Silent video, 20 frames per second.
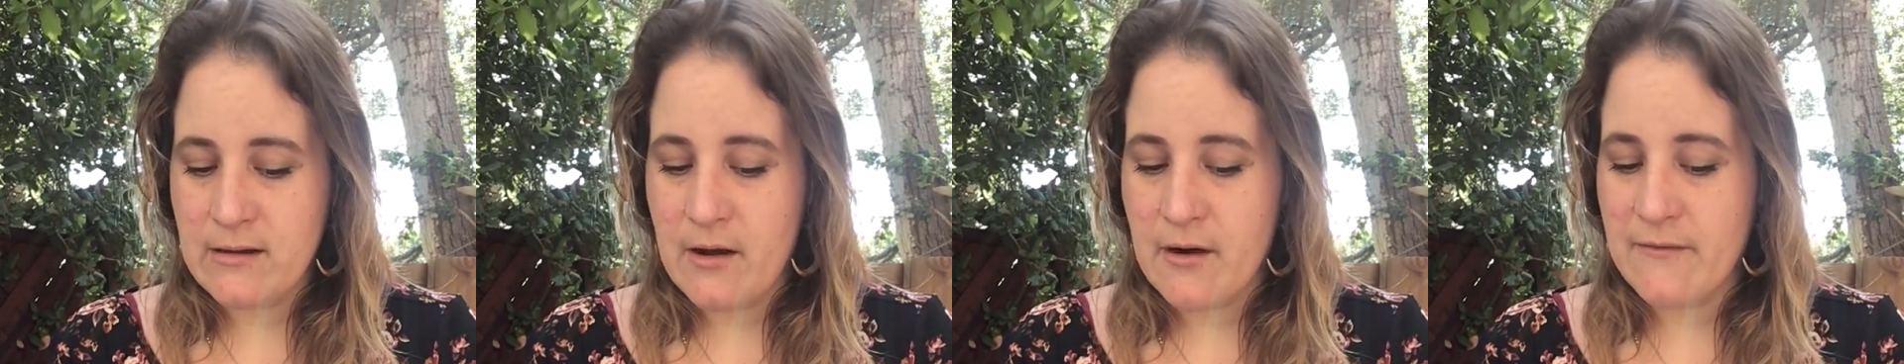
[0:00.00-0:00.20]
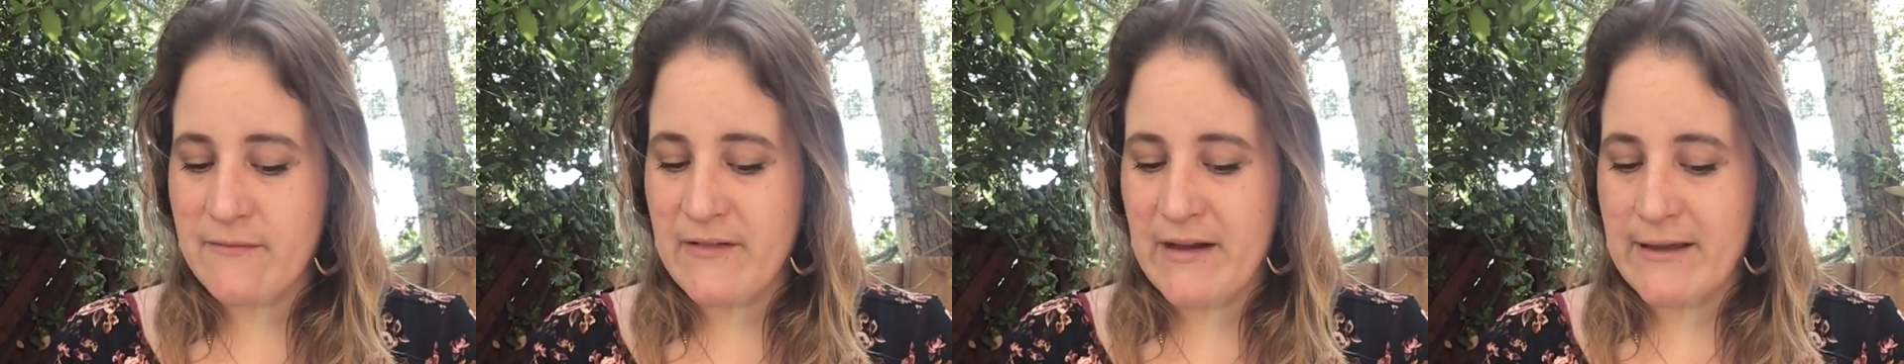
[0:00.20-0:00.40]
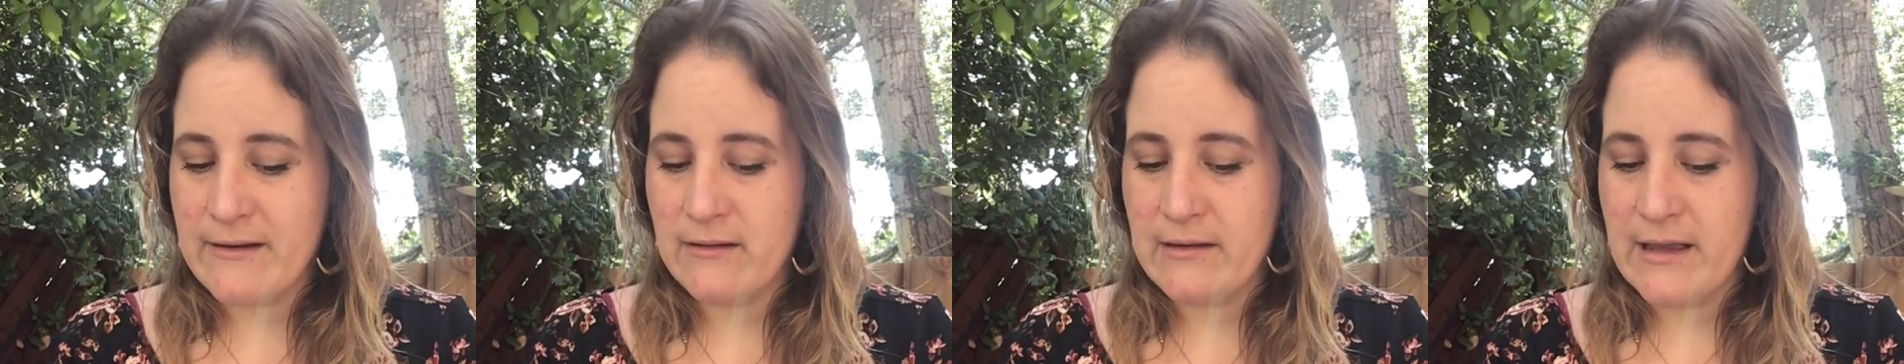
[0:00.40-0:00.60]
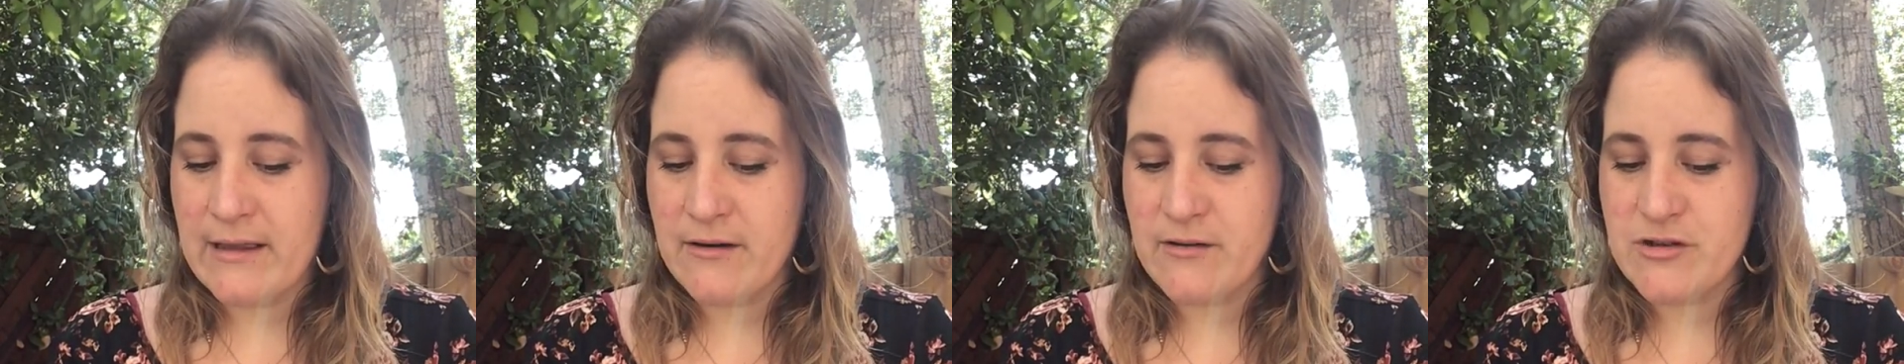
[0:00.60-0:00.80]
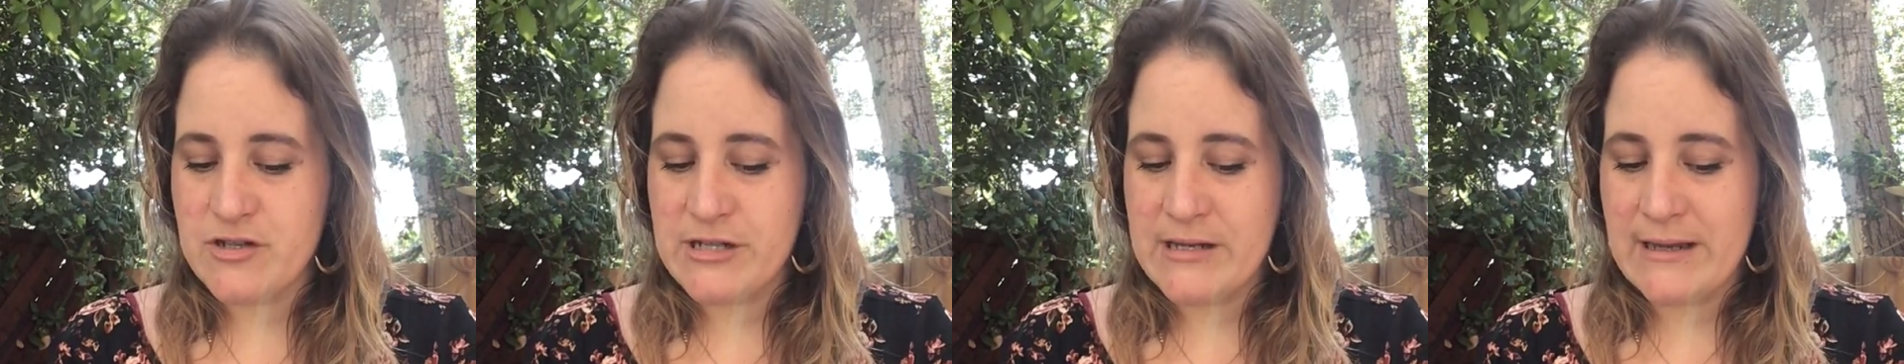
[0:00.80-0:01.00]
our vital
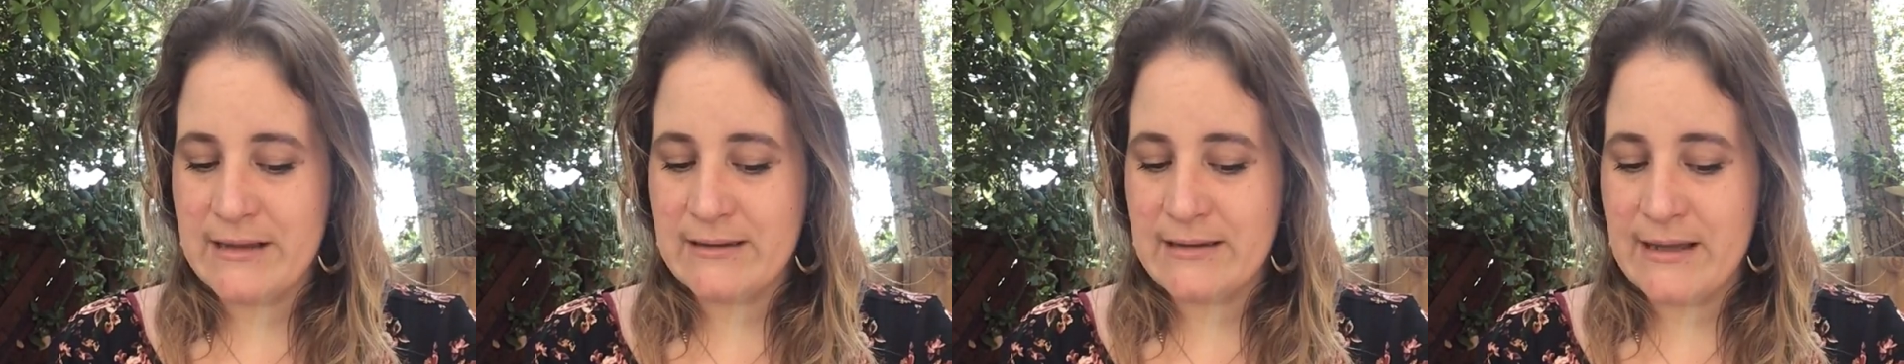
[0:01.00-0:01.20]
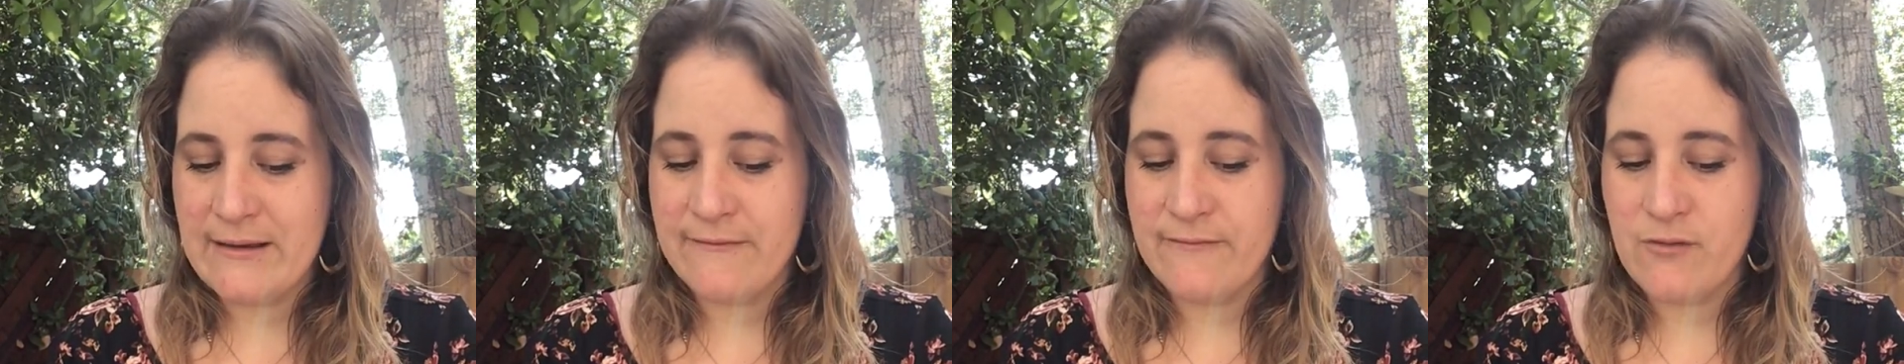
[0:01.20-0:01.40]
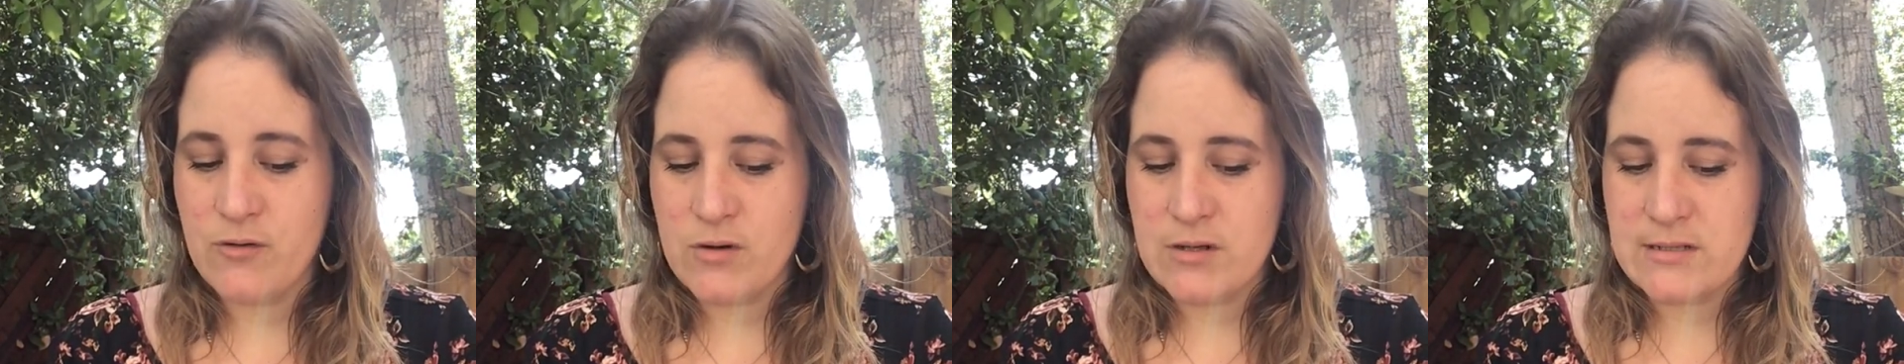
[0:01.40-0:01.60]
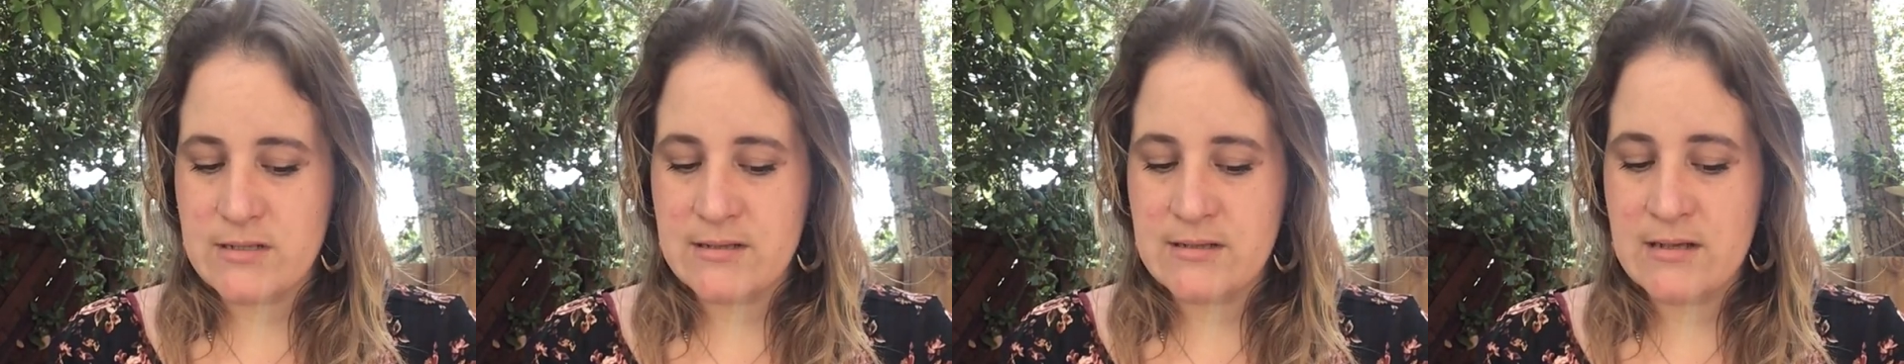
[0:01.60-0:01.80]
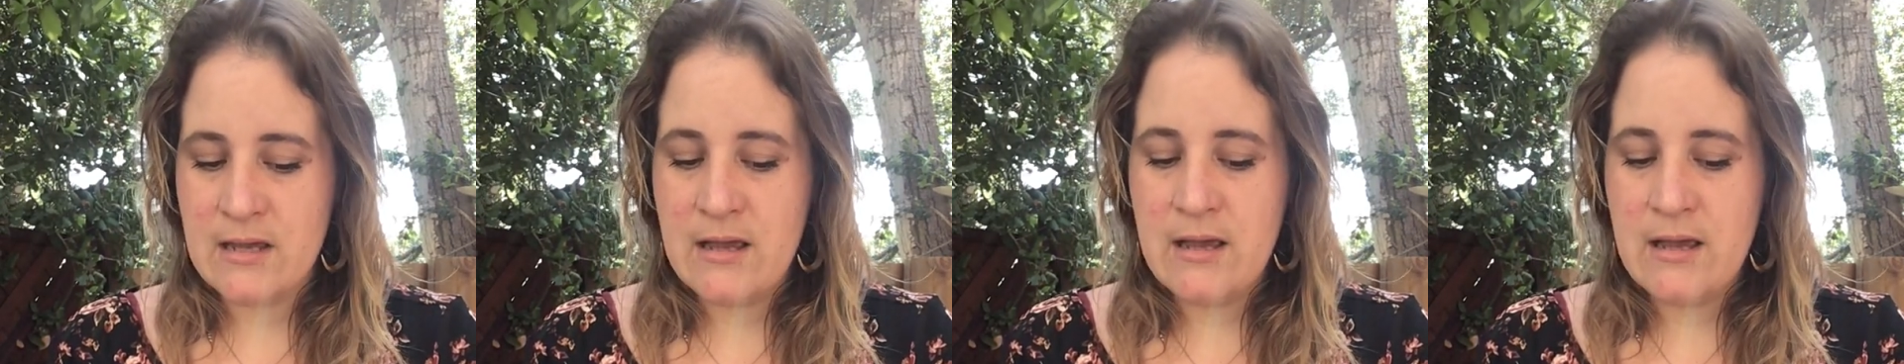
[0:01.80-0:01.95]
energy and life force.